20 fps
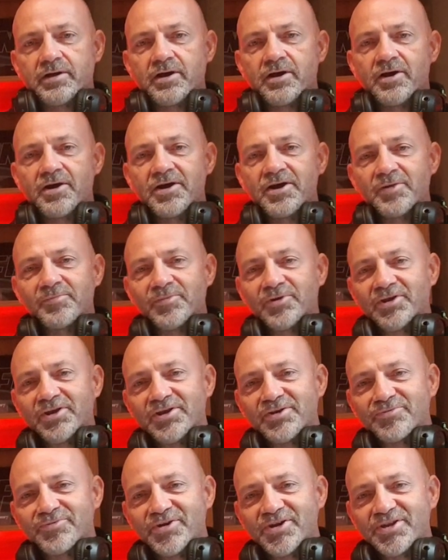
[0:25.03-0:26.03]
Hi, I'm Lee
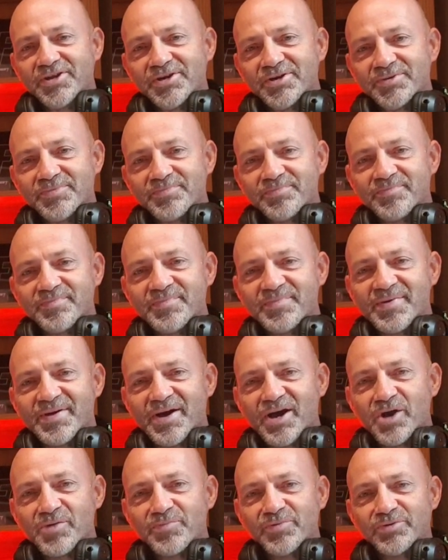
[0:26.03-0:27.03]
Iridium.
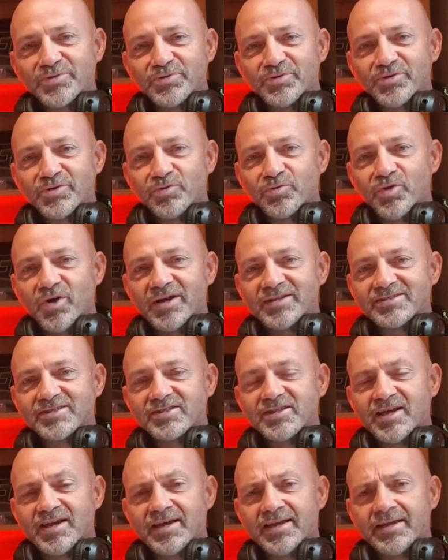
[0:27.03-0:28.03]
Hope you're doing all right
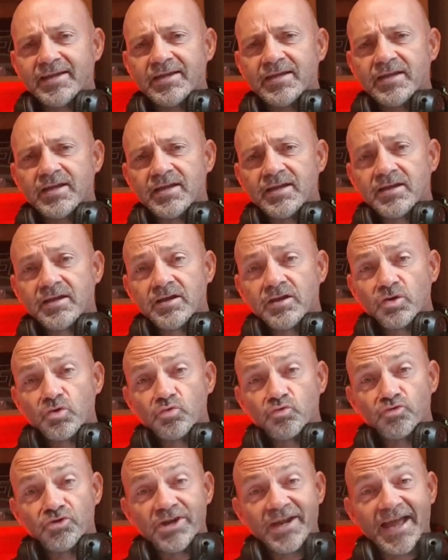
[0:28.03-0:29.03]
today.
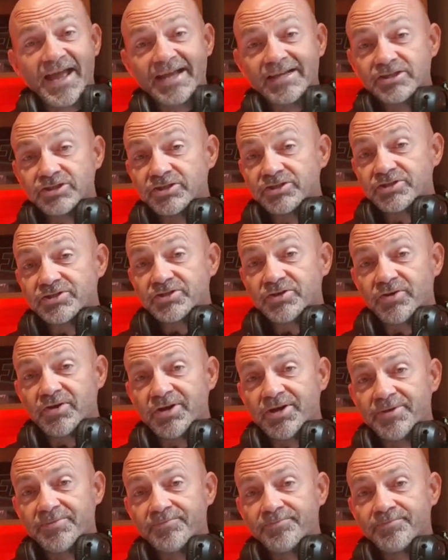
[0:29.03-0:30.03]
Reaction
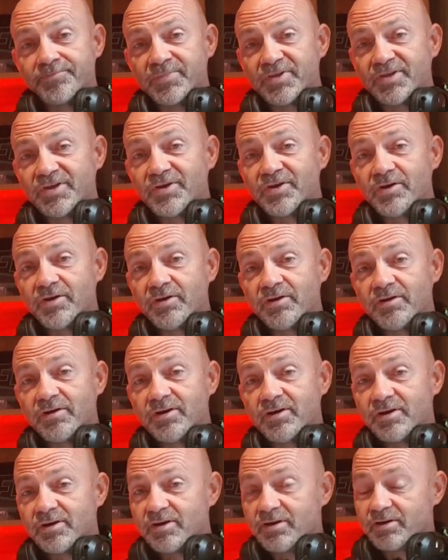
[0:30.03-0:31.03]
time.
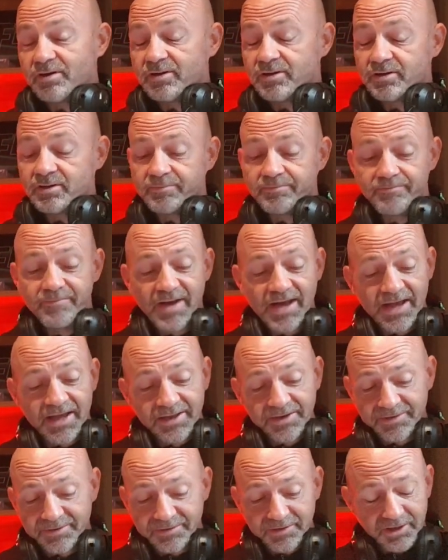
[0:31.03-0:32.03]
Oh,
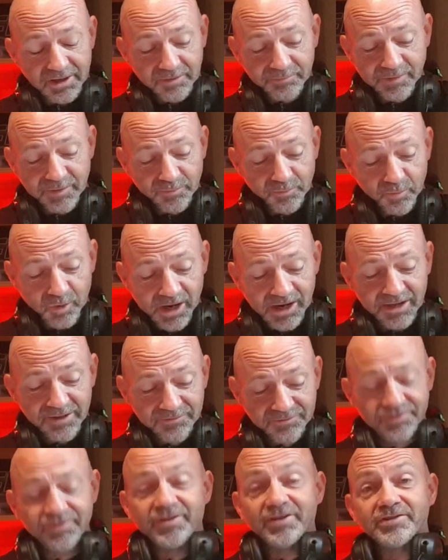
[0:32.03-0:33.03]
man, I've been
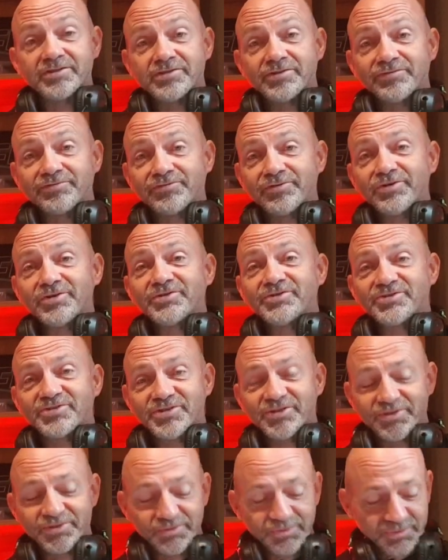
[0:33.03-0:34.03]
waiting for this, the third
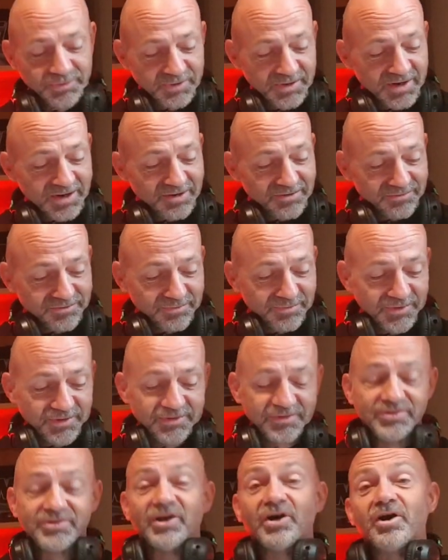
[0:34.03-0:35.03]
single from the
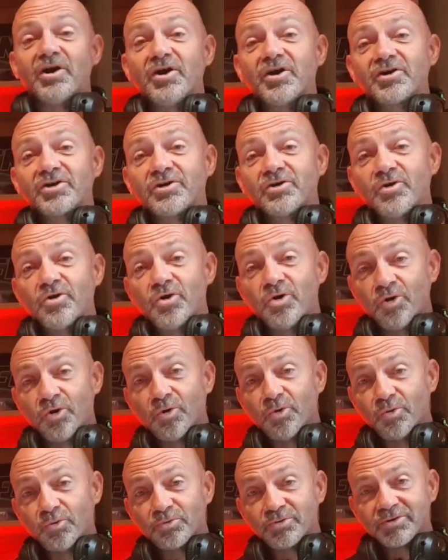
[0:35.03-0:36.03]
Dark
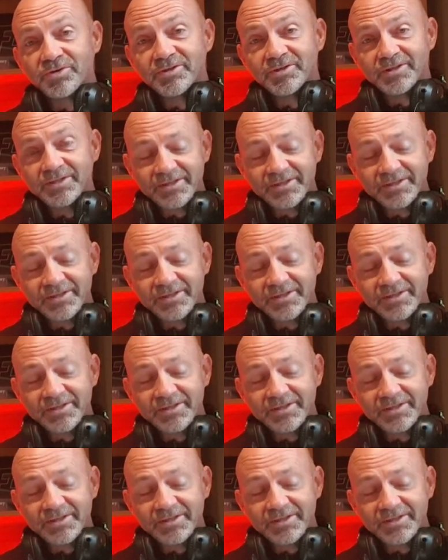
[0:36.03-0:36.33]
Horde.